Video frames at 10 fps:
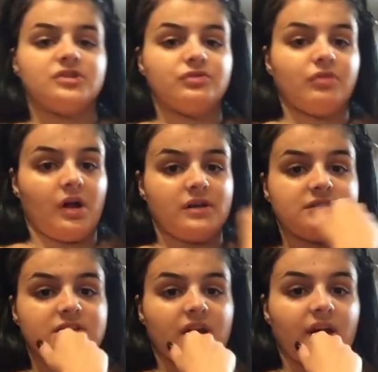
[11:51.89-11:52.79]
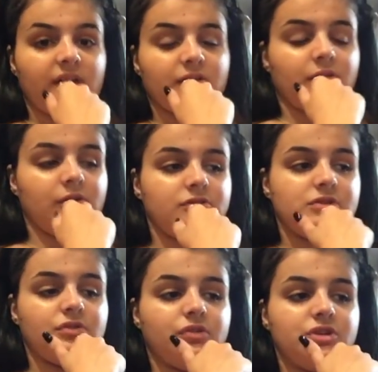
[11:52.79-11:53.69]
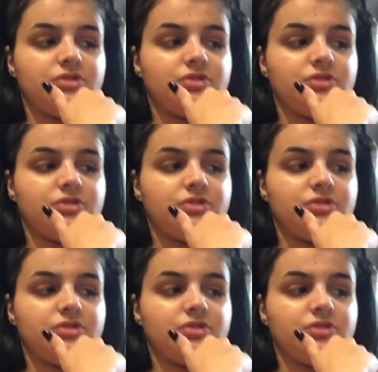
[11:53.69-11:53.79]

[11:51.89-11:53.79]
So last night, long story